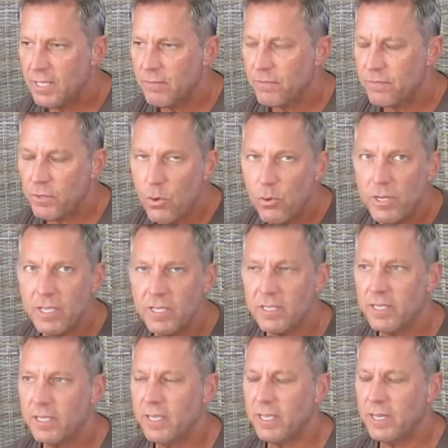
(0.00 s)

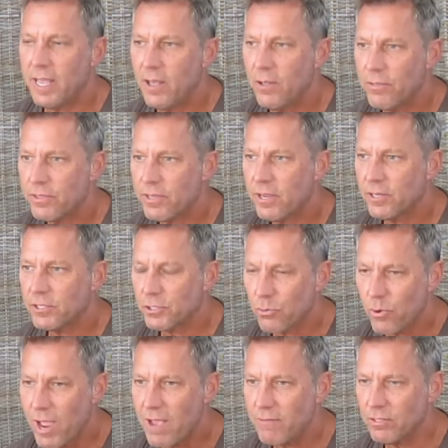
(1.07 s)
floating in healthcare
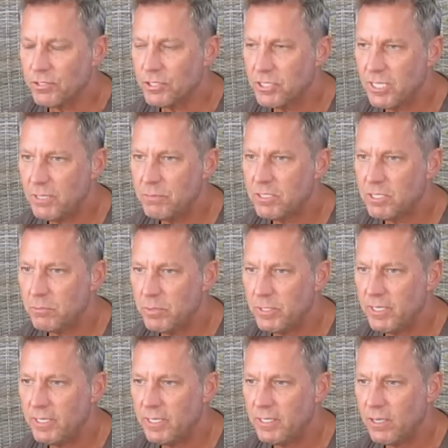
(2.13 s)
travel seems to
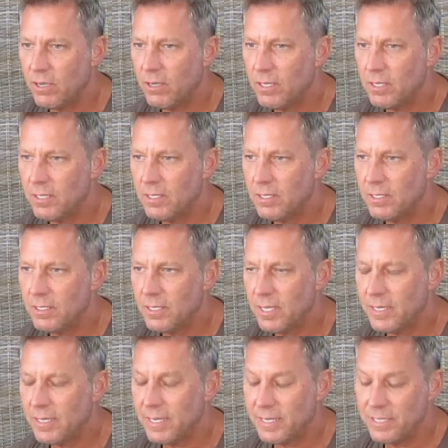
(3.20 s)
be,
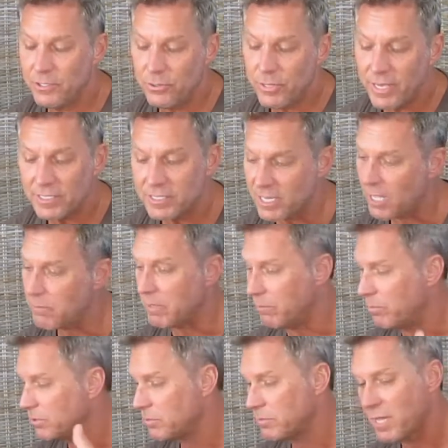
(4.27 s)
and, and you guys tell me,
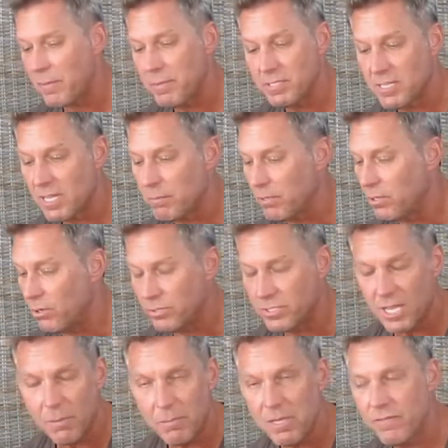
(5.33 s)
put some comments down below.
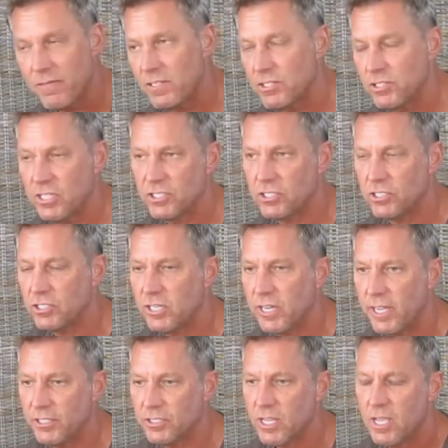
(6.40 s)
Tell me if this has
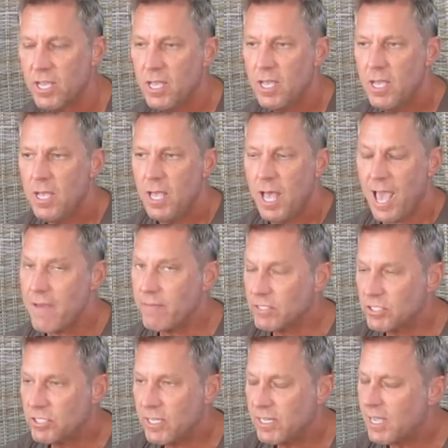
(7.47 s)
changed. I haven't
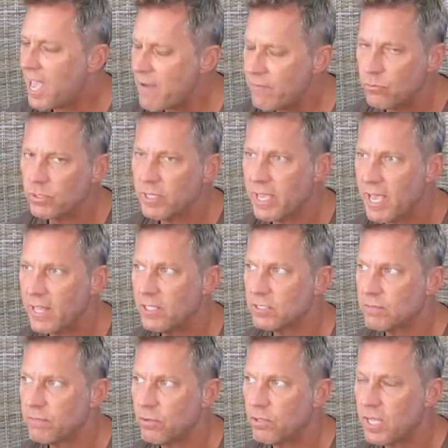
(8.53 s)
seen it. I haven't really had this
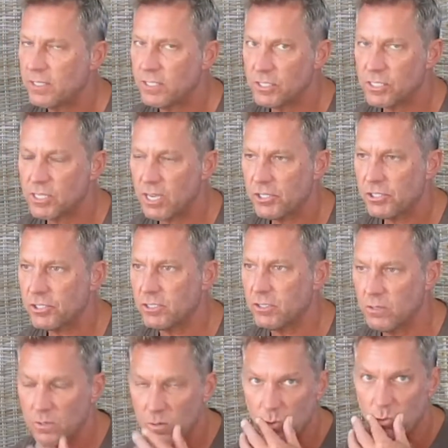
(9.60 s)
full on
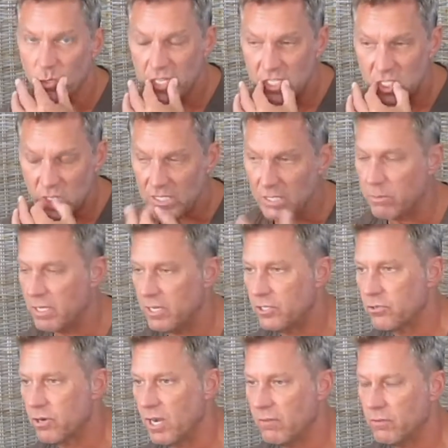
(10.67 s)
discussion recently with any
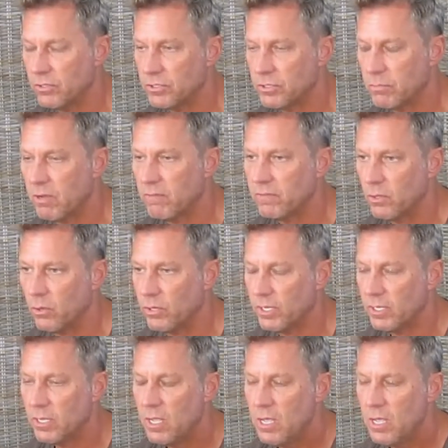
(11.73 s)
travelers about floating,